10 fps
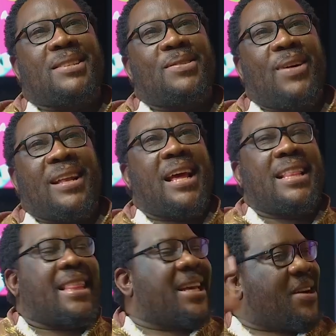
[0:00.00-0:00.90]
what I
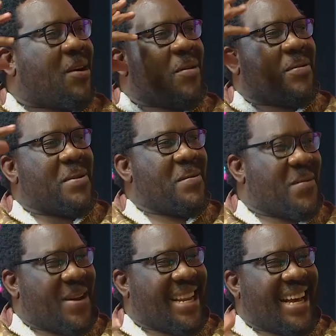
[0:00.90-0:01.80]
think of him
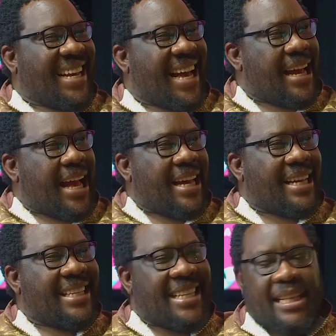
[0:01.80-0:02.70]
when
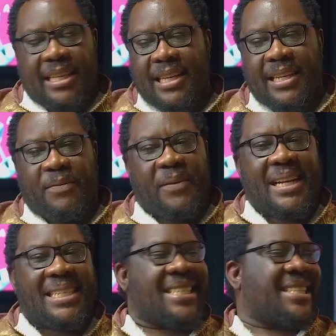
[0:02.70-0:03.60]
I read that the
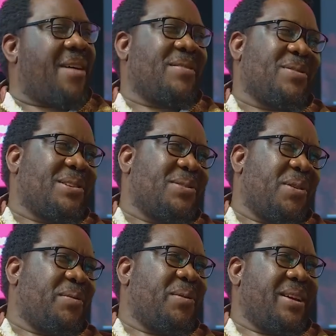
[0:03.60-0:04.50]
flashy stuff, it was
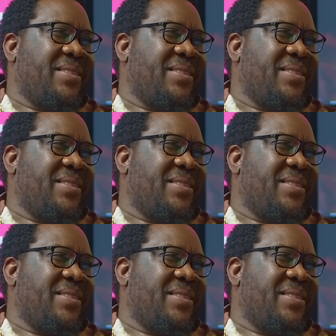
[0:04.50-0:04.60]
not for him.